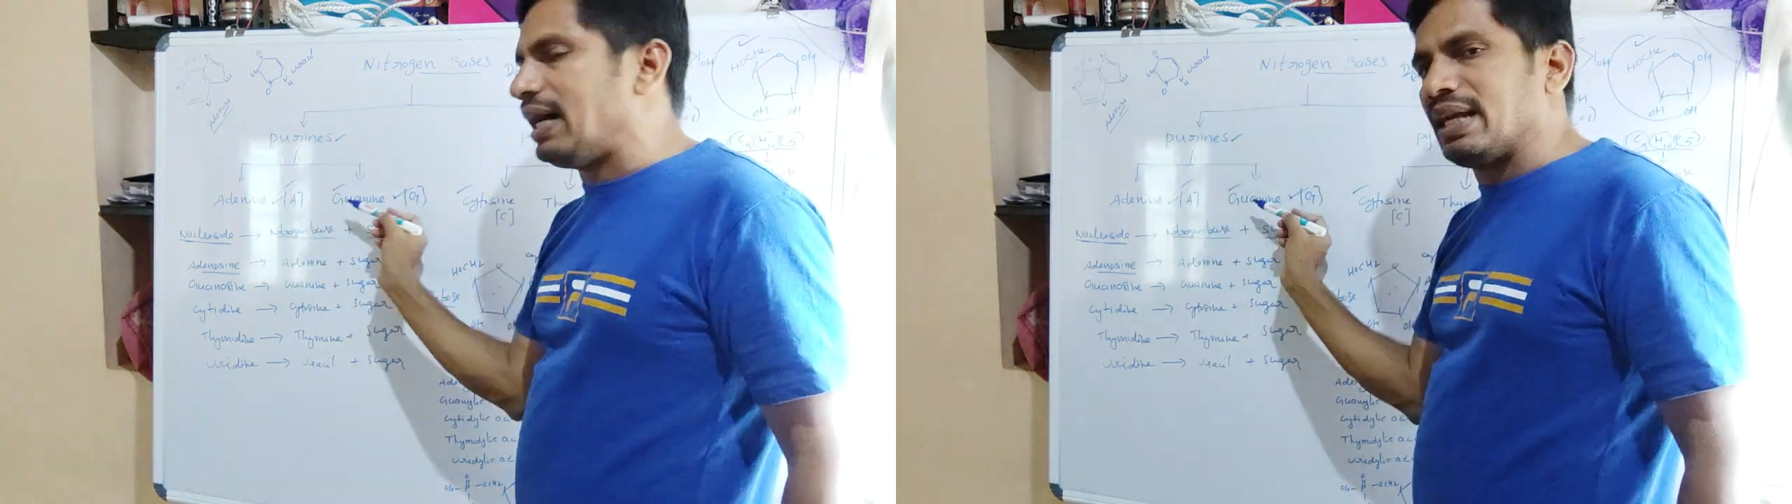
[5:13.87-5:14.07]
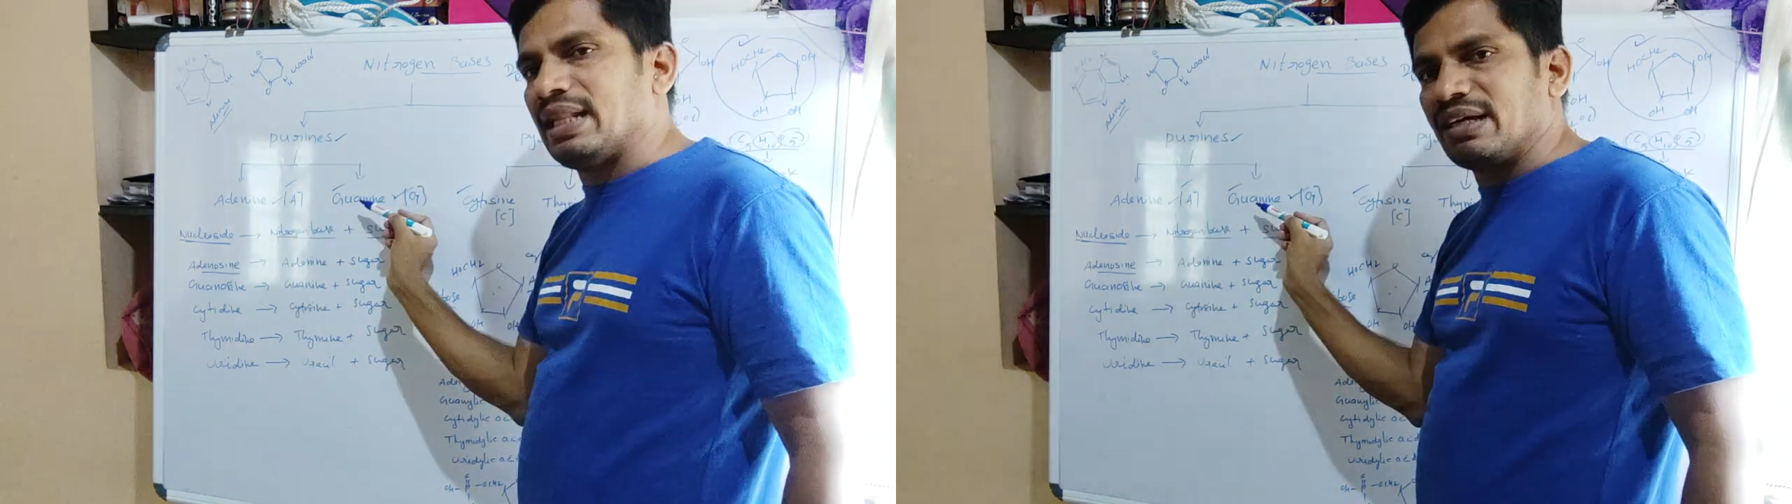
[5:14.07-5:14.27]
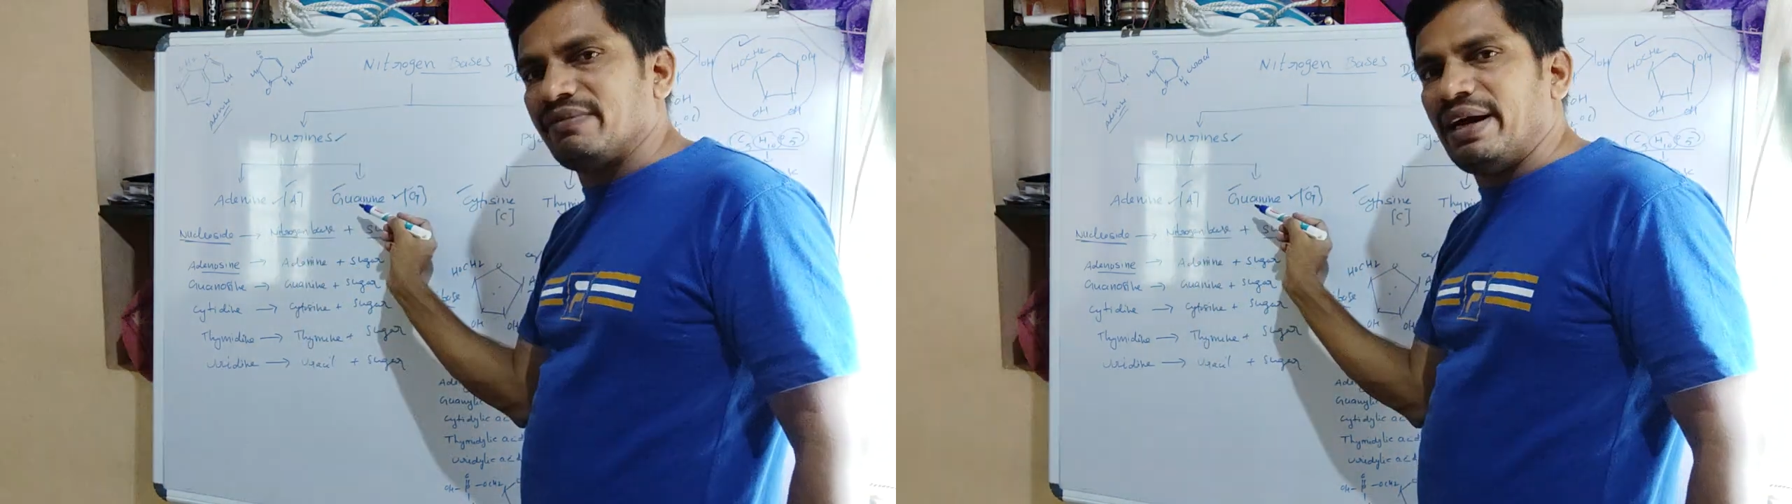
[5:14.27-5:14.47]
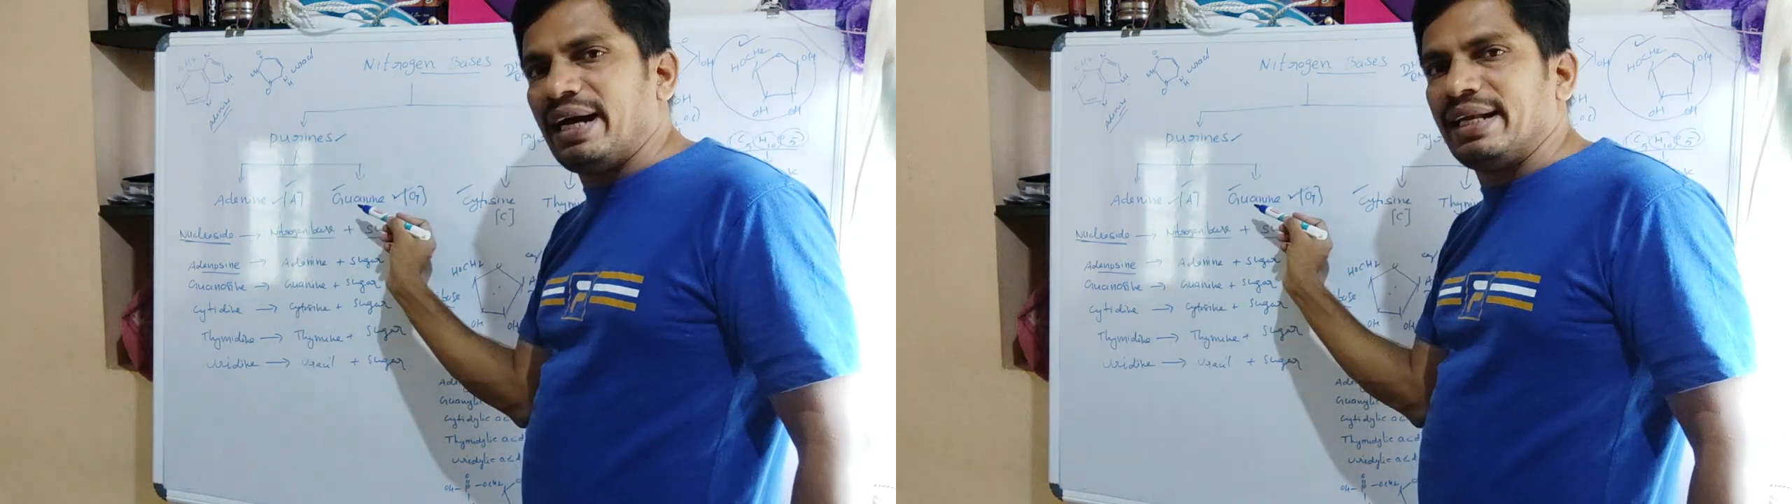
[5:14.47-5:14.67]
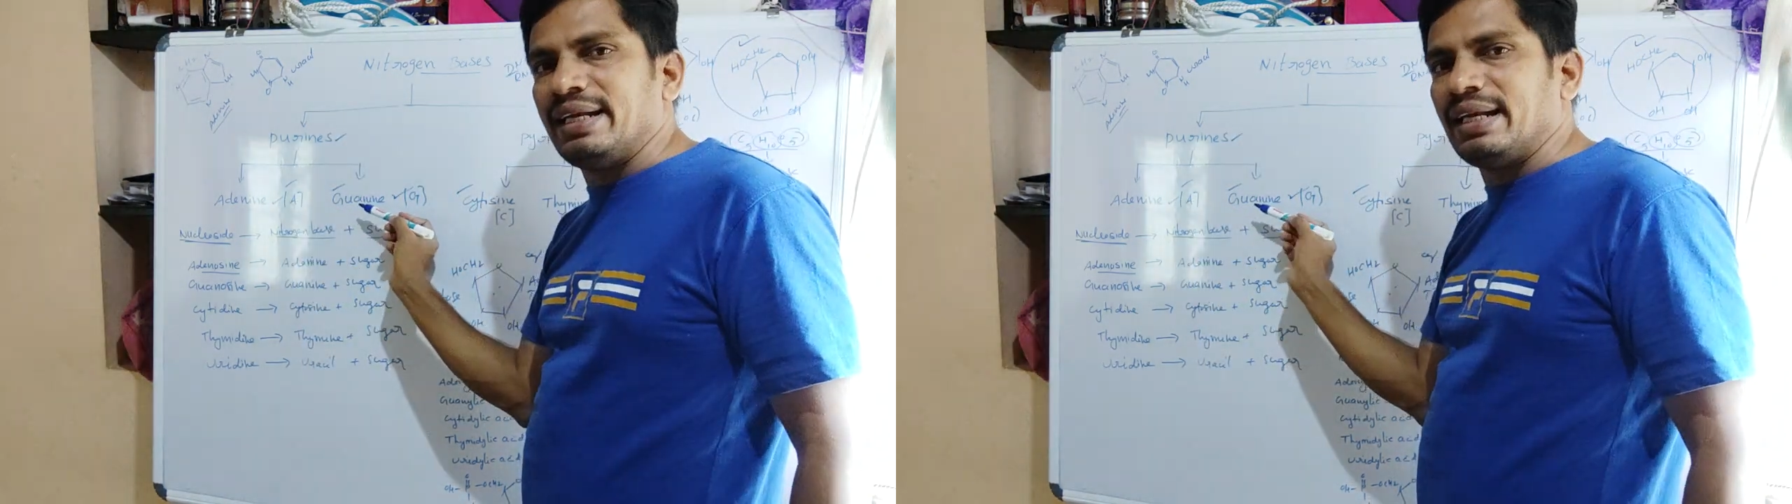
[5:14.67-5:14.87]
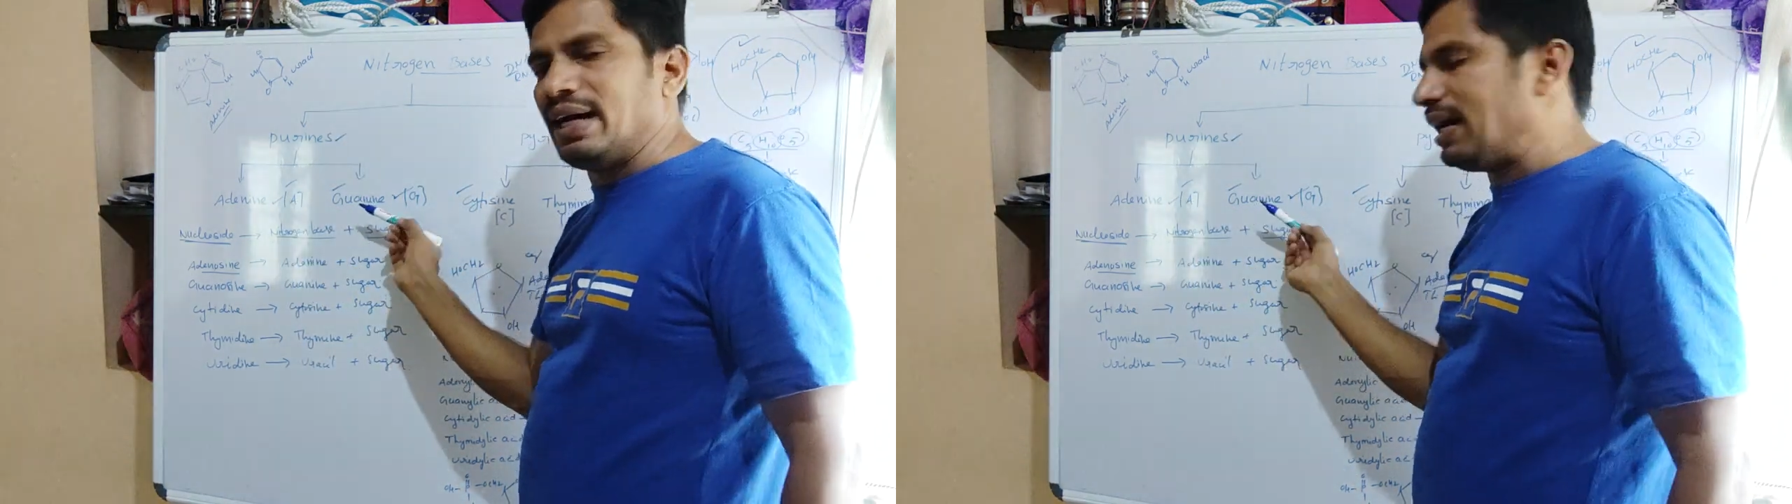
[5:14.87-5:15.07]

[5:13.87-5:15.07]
or the guanine